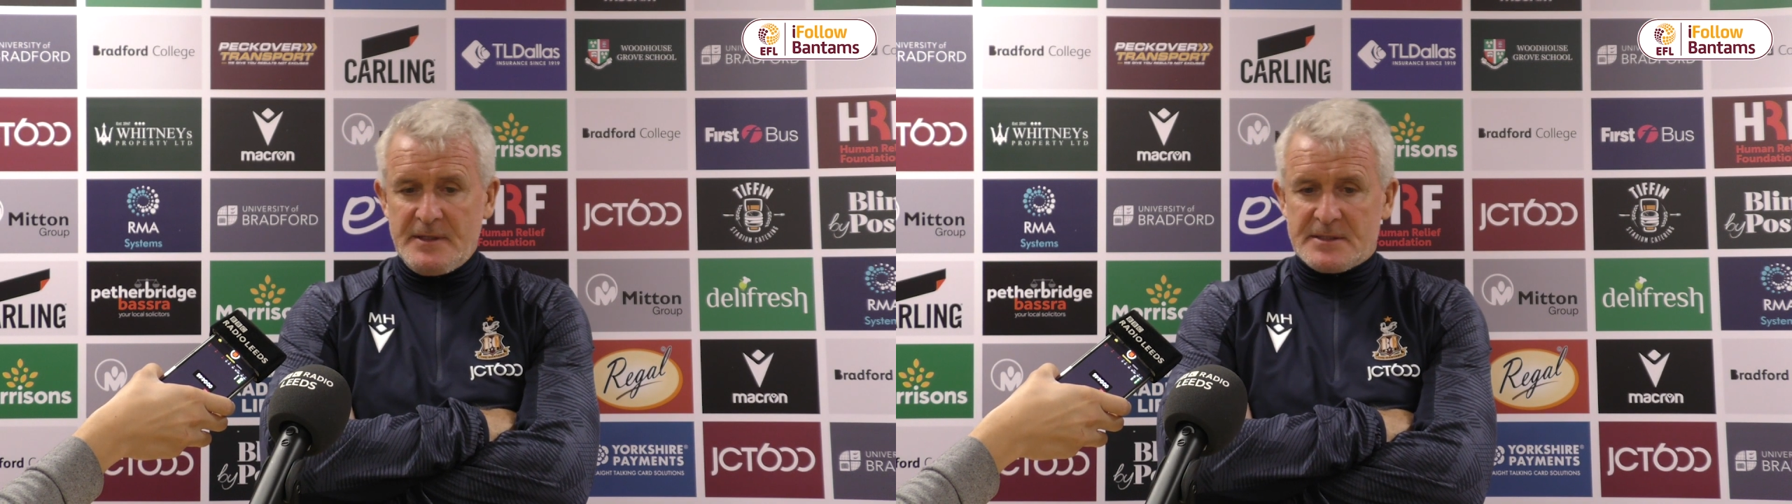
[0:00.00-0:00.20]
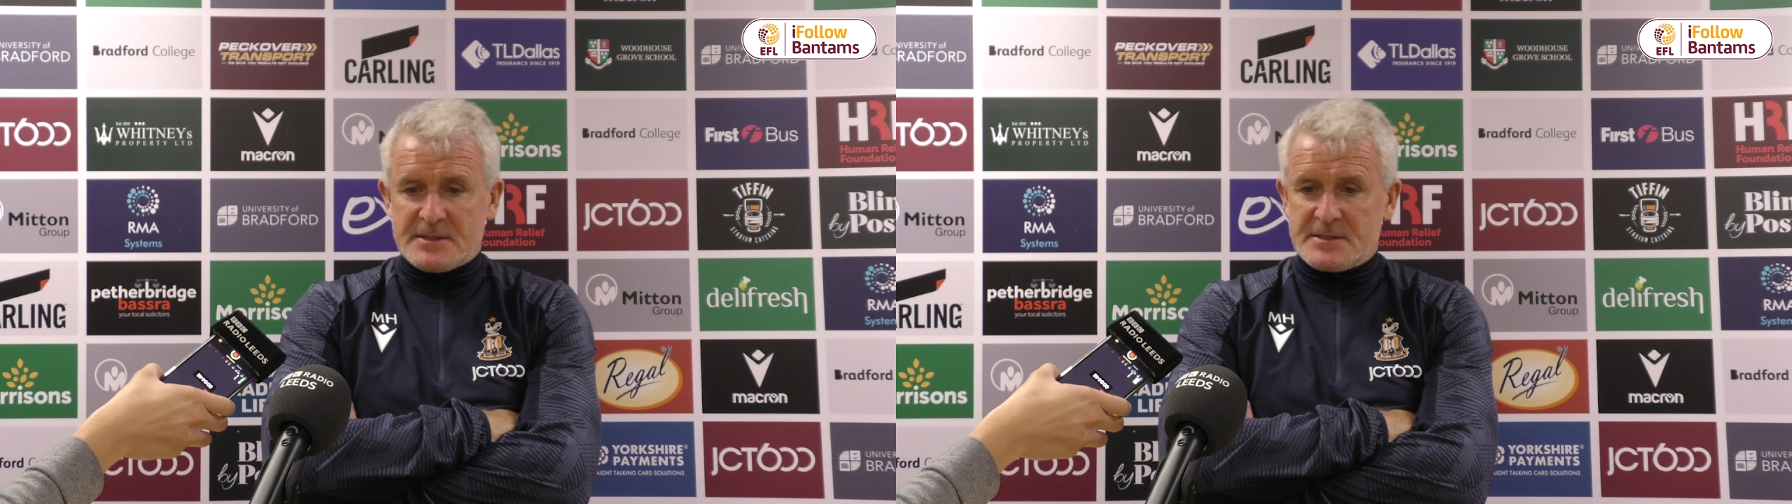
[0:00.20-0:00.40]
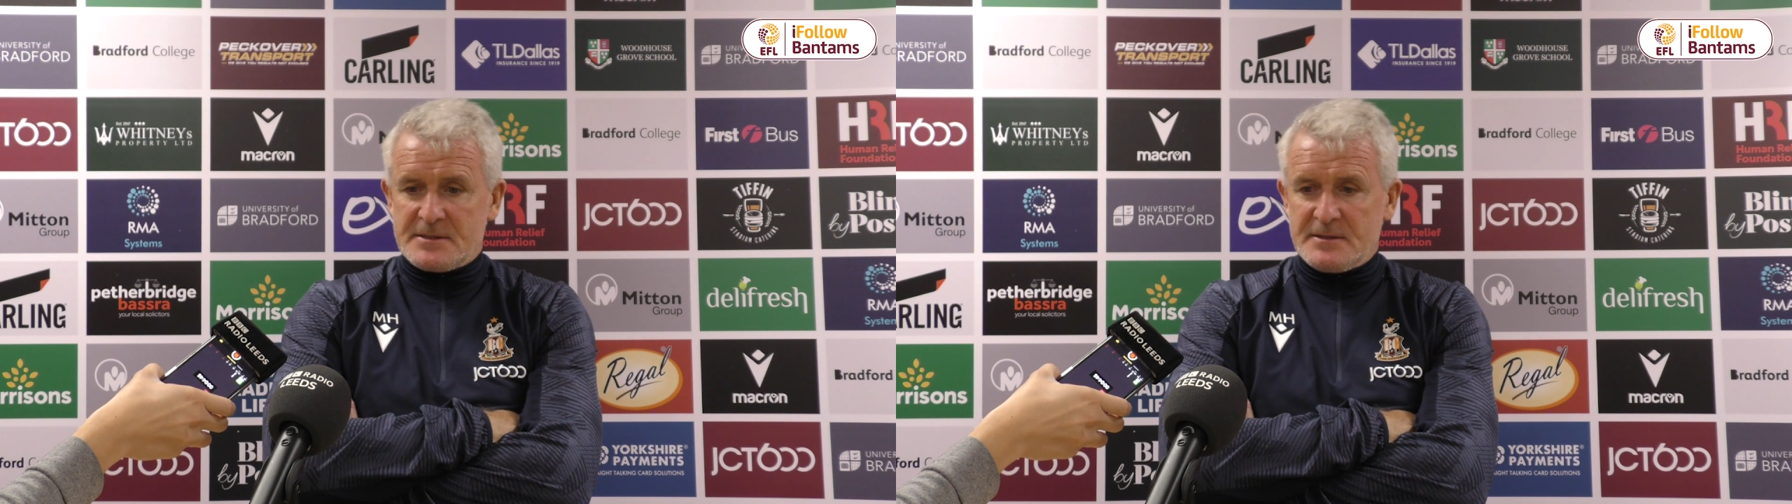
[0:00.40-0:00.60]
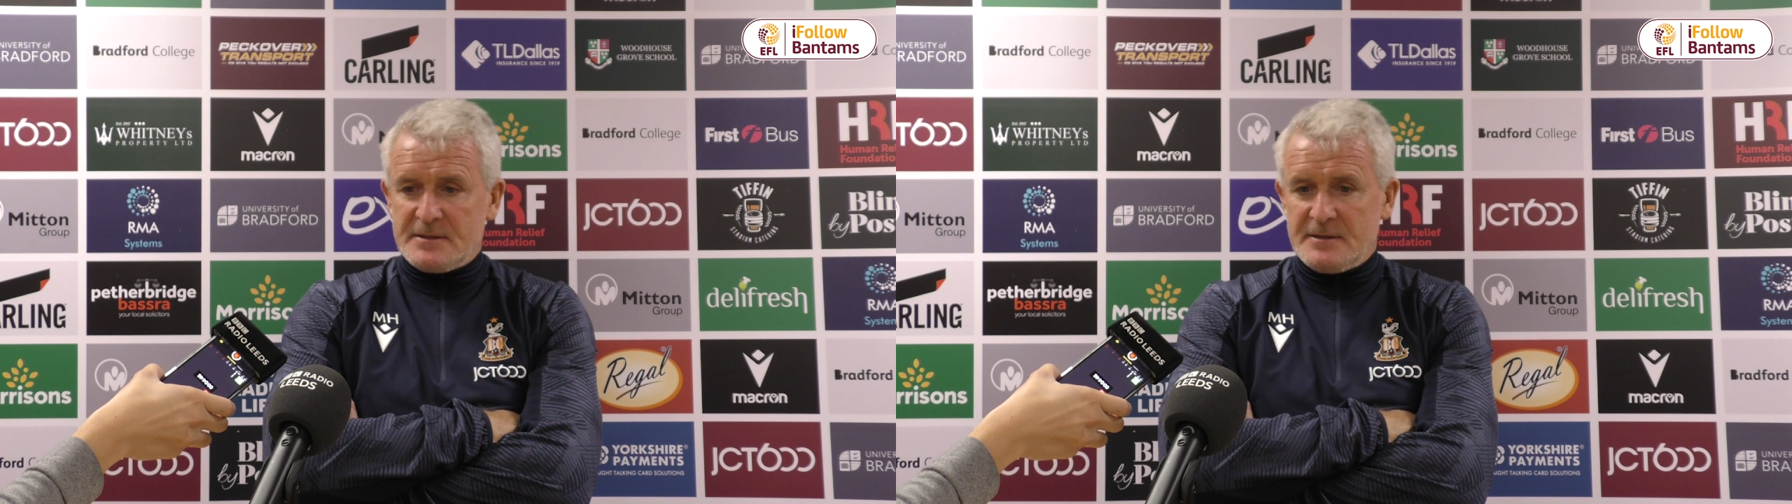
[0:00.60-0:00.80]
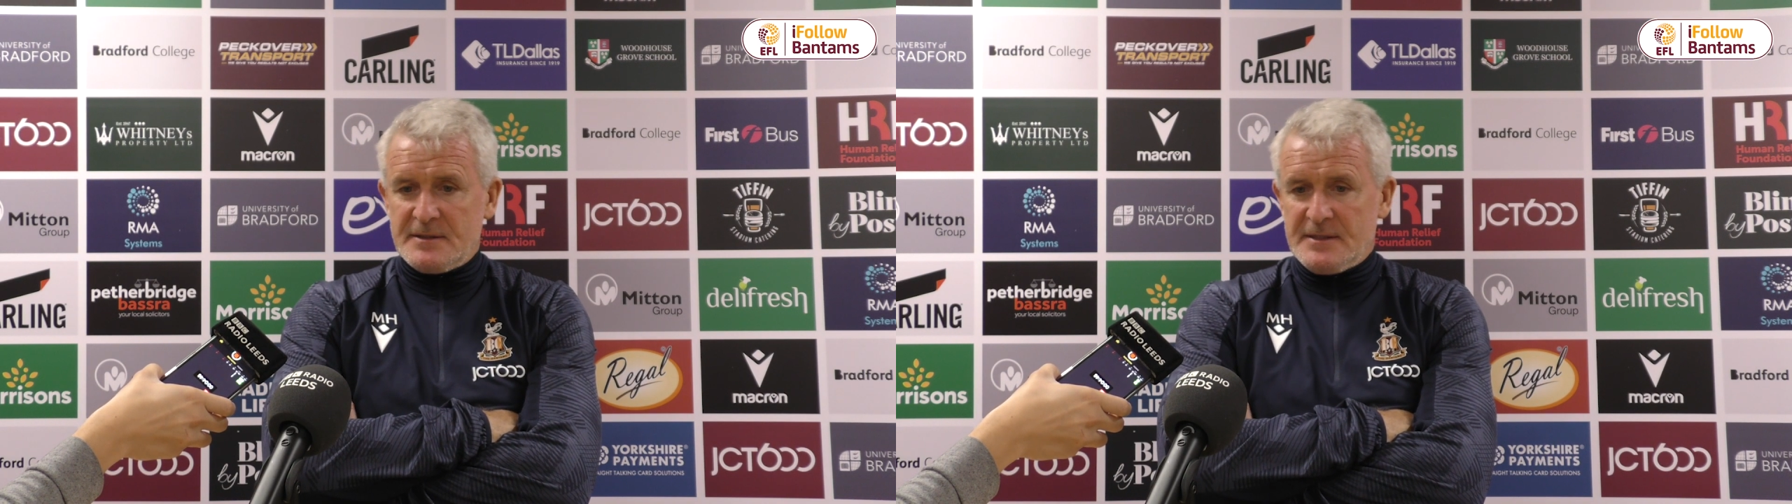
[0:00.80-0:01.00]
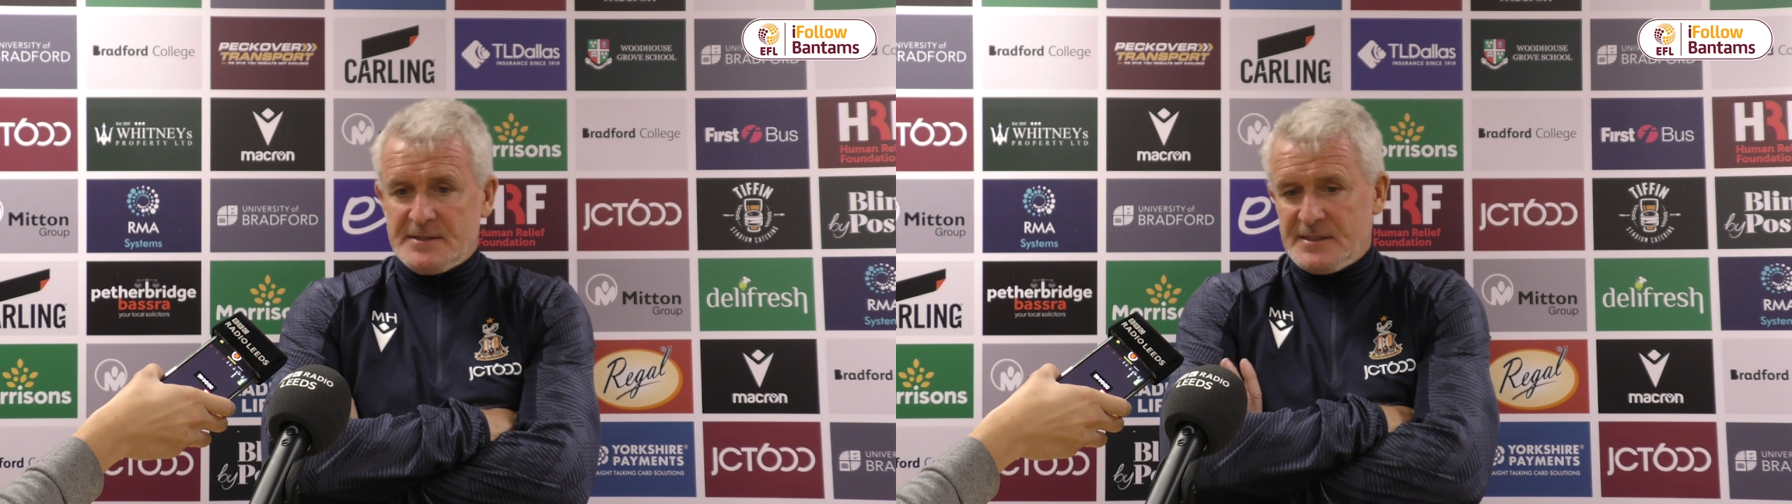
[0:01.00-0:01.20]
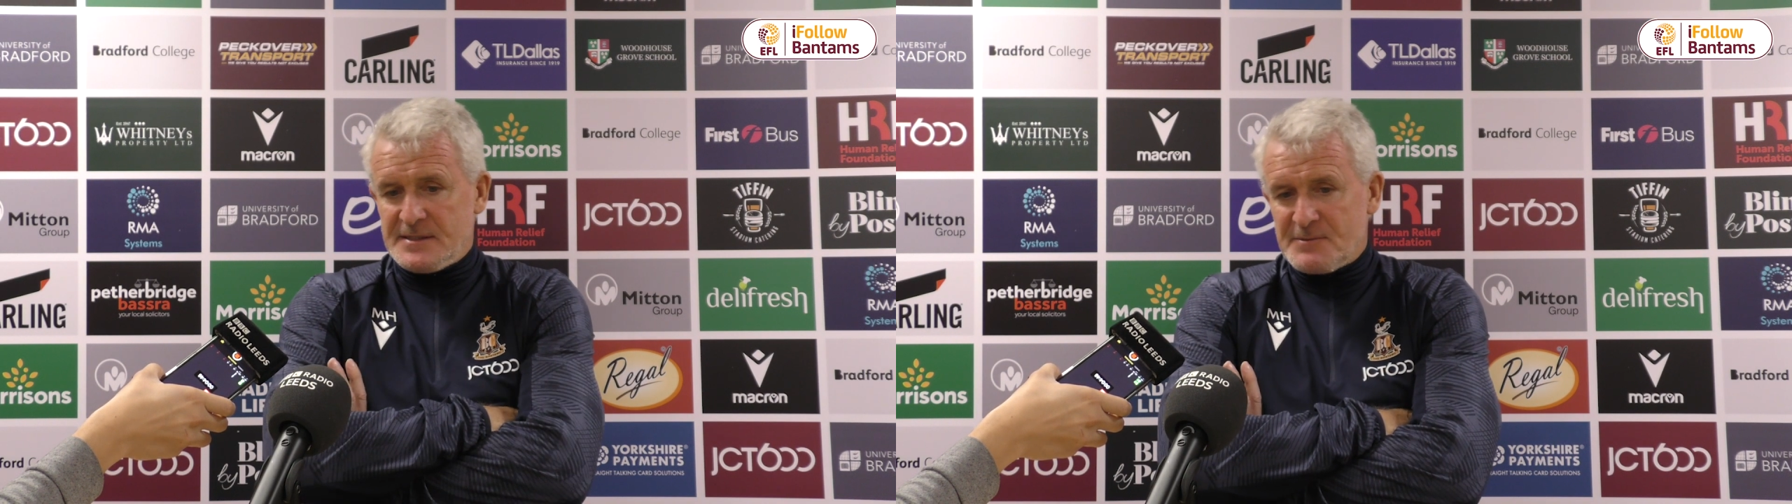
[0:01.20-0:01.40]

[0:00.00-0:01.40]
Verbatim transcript: it's listen,